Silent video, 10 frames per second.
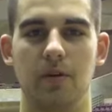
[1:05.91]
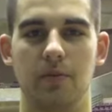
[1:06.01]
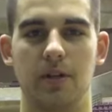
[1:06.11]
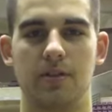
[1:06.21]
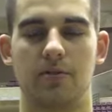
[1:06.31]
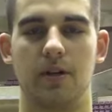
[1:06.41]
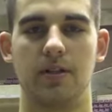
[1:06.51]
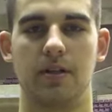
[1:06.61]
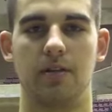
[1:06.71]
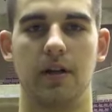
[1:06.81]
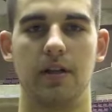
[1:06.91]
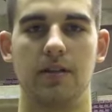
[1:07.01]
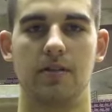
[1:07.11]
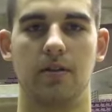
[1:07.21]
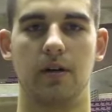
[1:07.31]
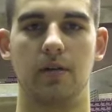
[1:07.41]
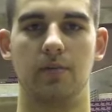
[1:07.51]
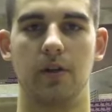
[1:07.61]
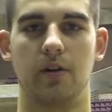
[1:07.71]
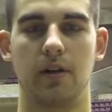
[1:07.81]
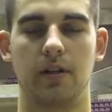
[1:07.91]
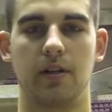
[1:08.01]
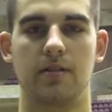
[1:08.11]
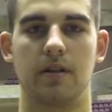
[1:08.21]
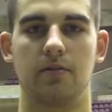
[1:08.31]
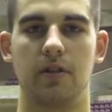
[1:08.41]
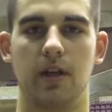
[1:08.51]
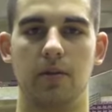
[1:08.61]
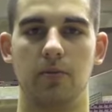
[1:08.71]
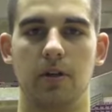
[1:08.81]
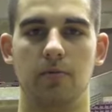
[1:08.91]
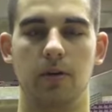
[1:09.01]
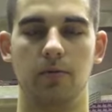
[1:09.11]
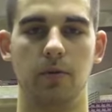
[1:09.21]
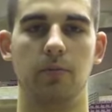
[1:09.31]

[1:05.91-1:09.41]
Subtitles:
They beat us twice already, so I think it's definitely a game we can win.